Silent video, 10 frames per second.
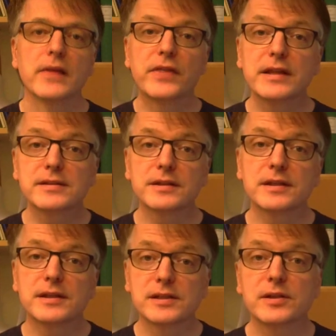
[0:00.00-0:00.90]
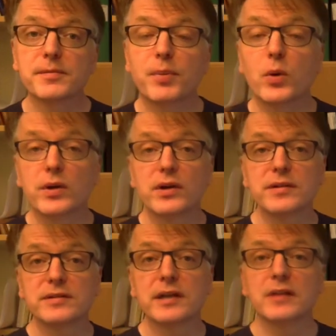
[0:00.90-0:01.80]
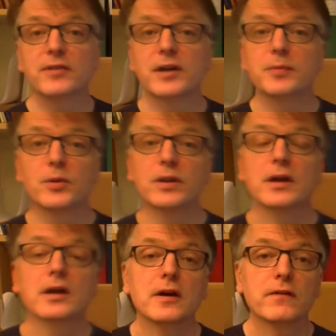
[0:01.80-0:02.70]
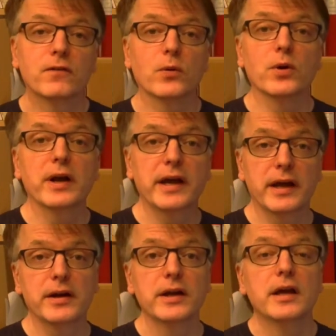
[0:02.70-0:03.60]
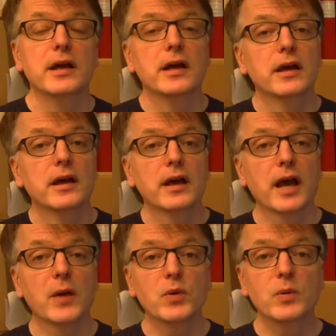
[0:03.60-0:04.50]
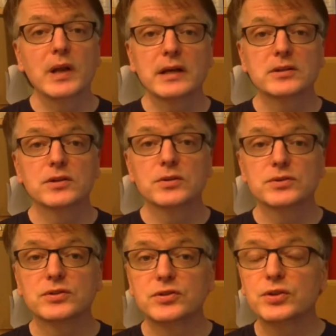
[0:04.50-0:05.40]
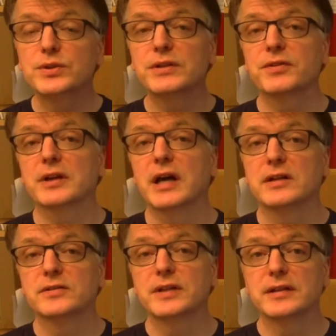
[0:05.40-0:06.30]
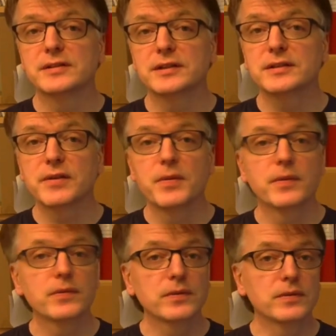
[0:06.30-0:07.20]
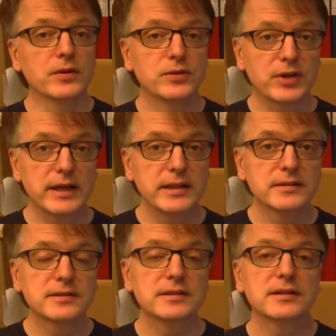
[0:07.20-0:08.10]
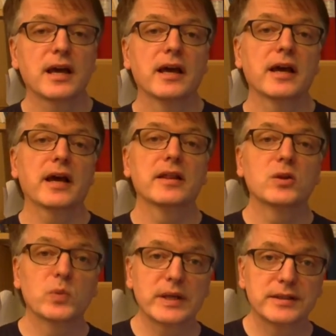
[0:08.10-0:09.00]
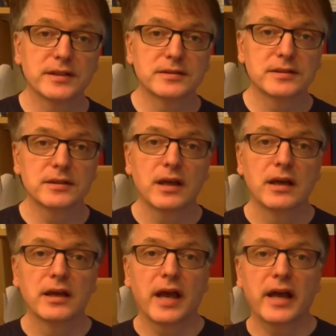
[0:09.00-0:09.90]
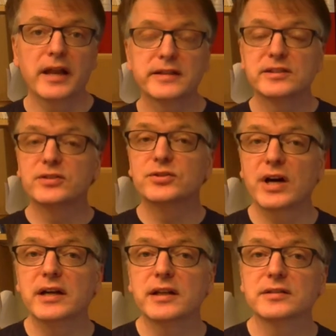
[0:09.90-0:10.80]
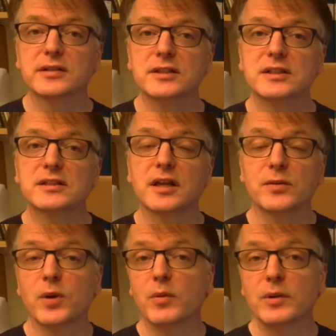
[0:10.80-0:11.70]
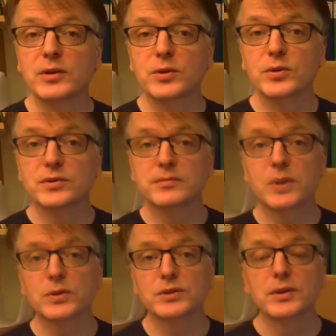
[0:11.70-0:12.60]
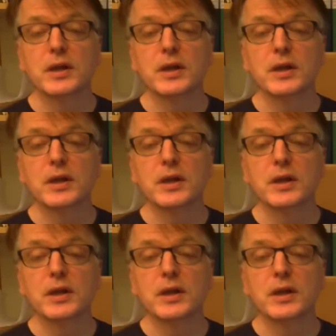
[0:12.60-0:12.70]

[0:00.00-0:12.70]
density is an important state variable for air. And we will actually use two different kinds of densities, the dry density and the wet density. And it's the dry density that we will use most.